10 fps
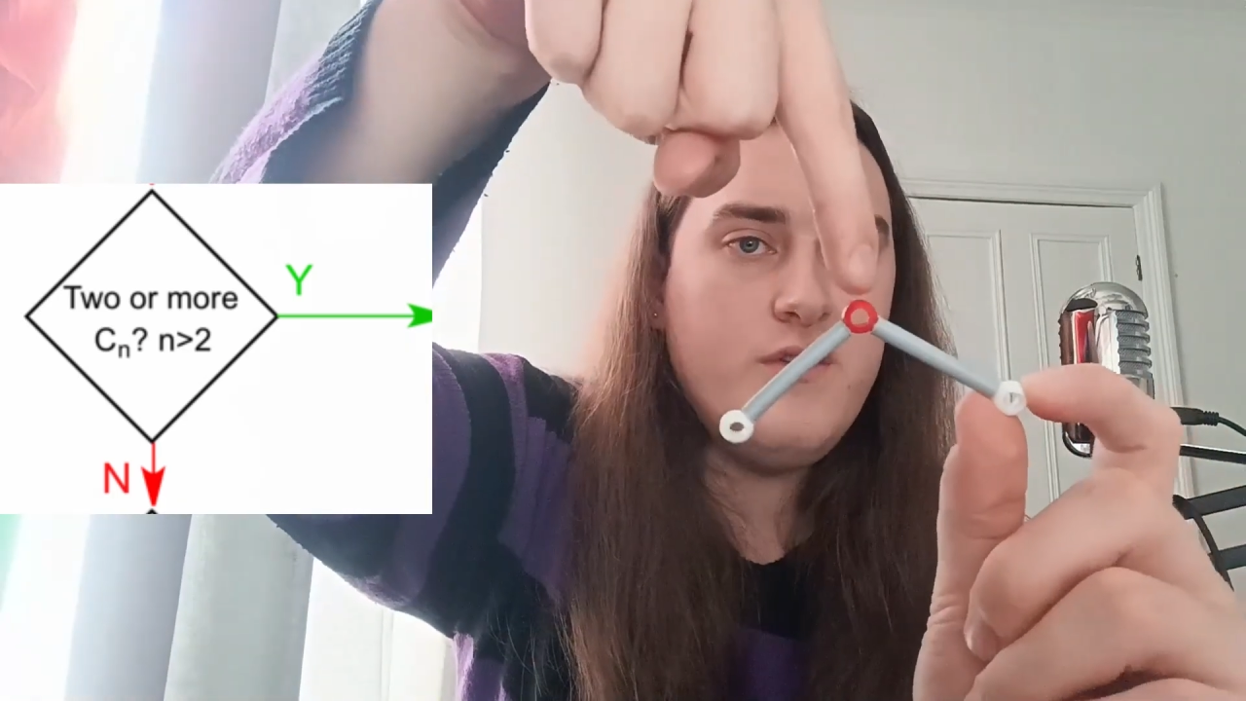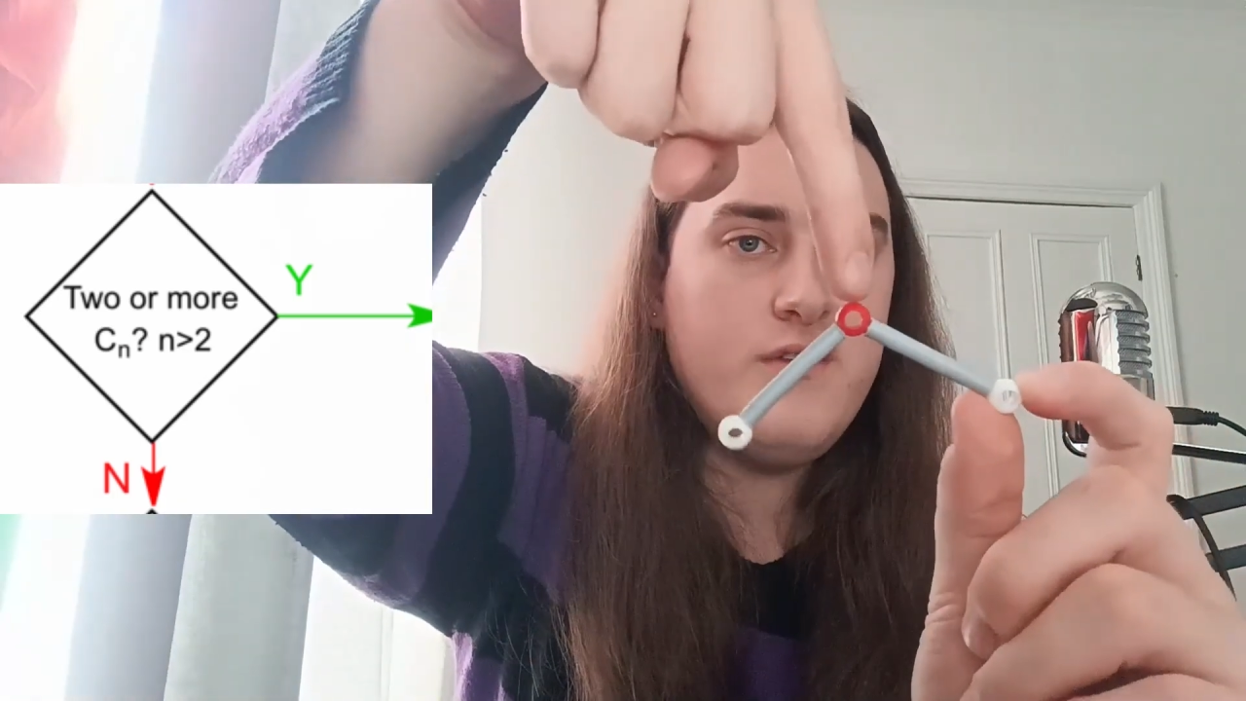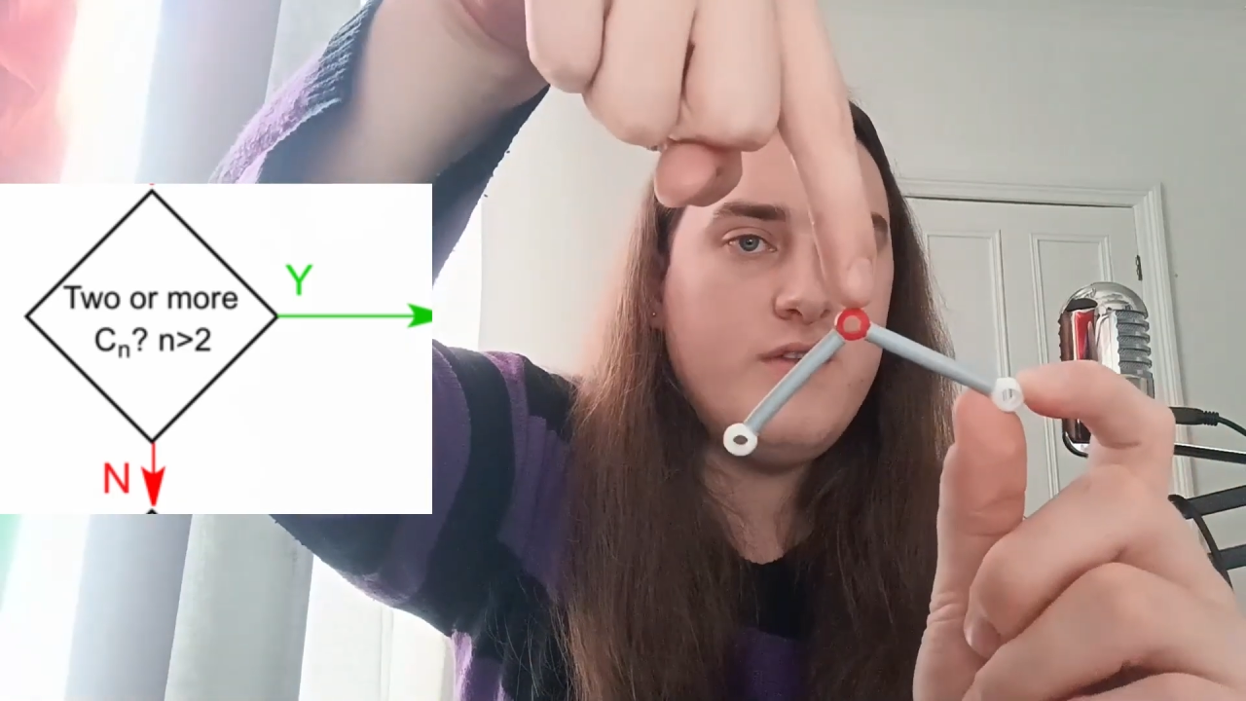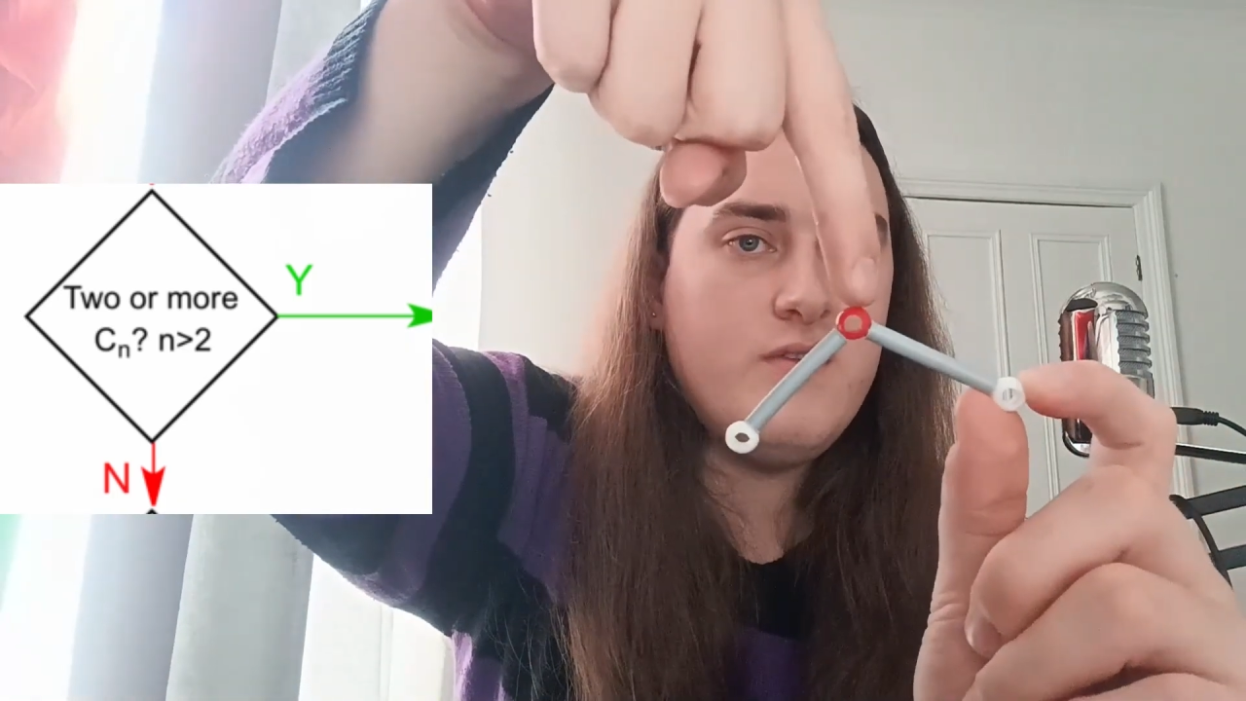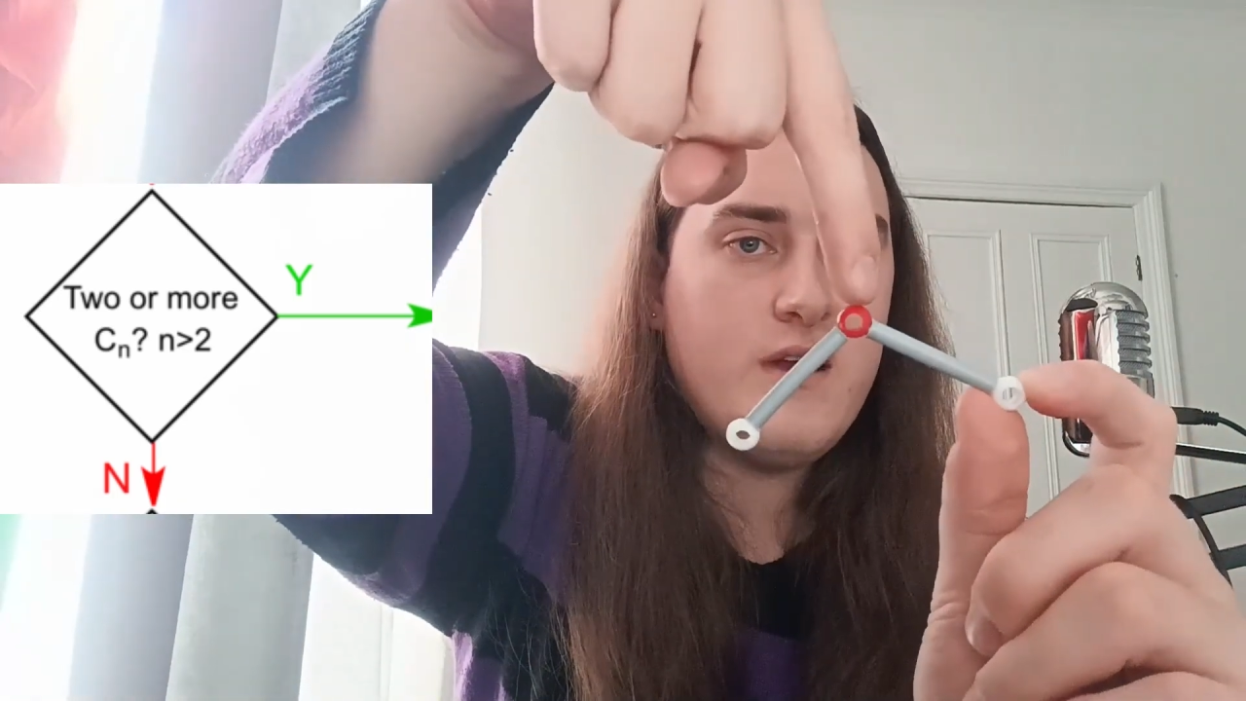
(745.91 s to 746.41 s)

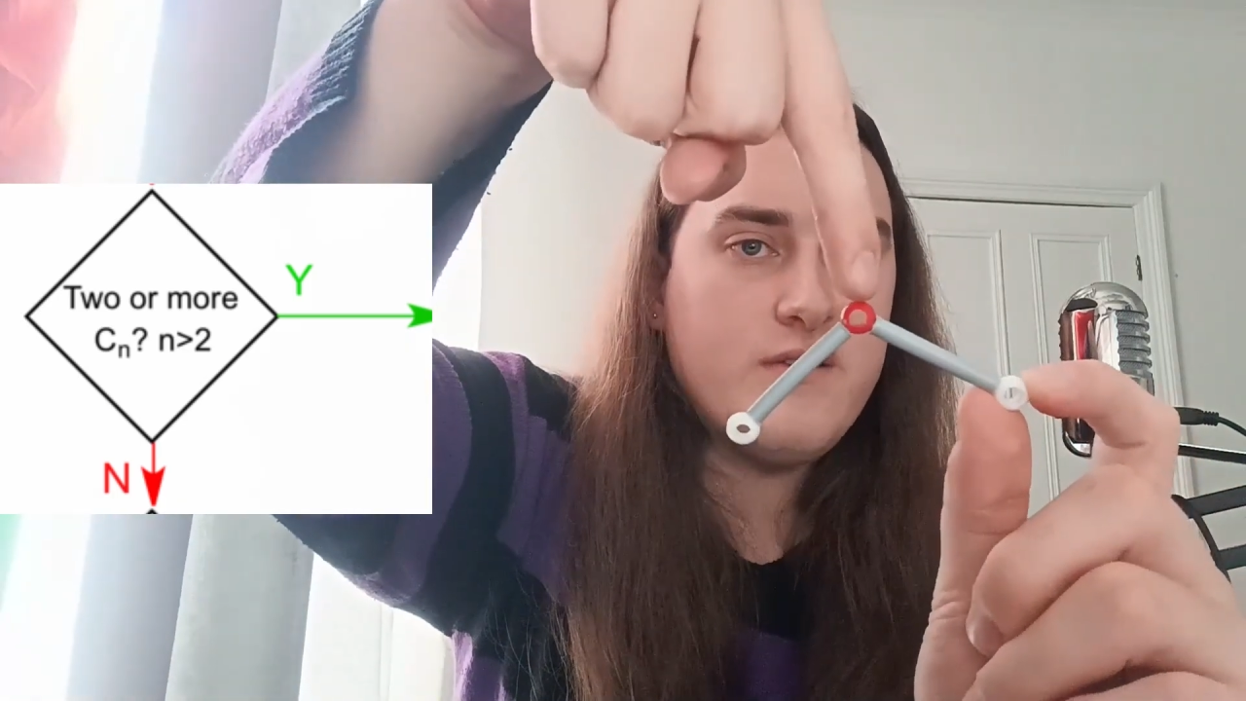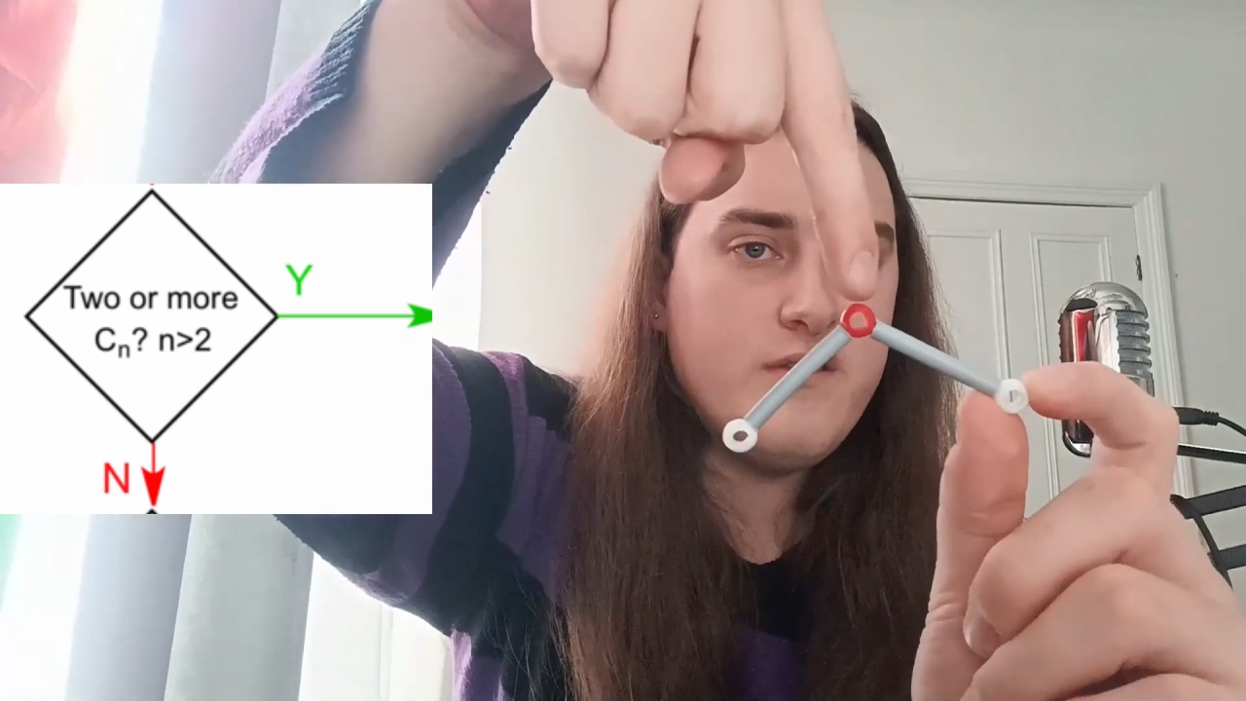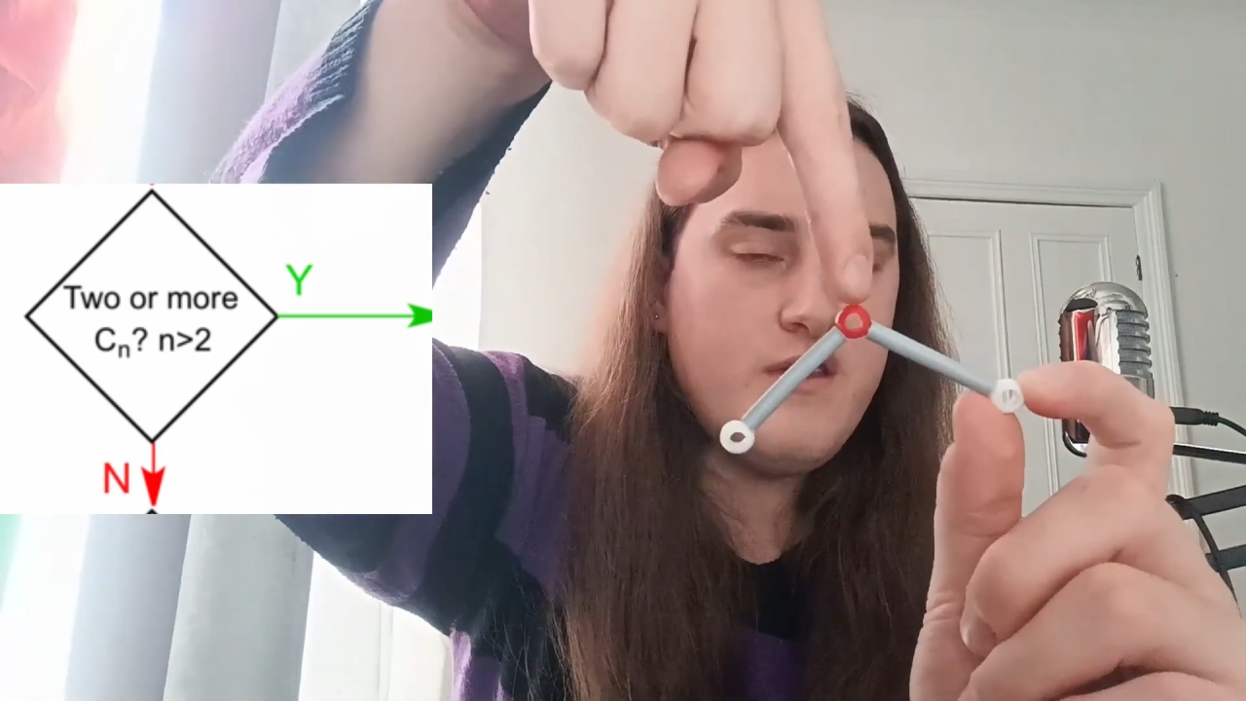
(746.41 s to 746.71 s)
C2 axis